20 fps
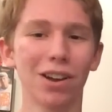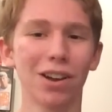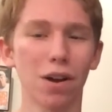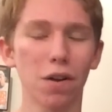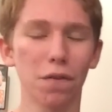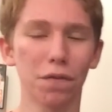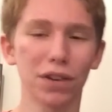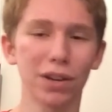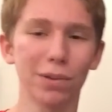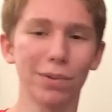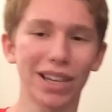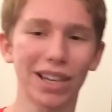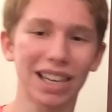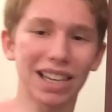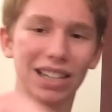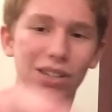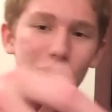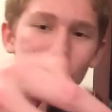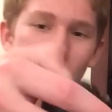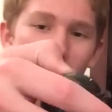Hopefully we
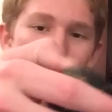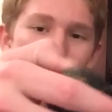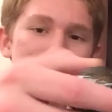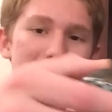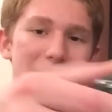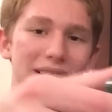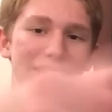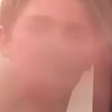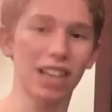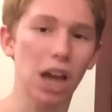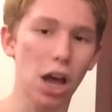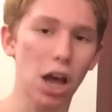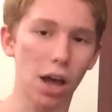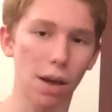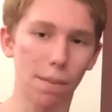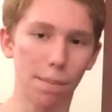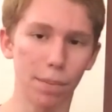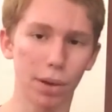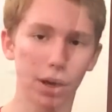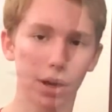can grab this
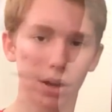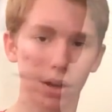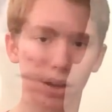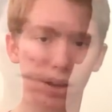dub.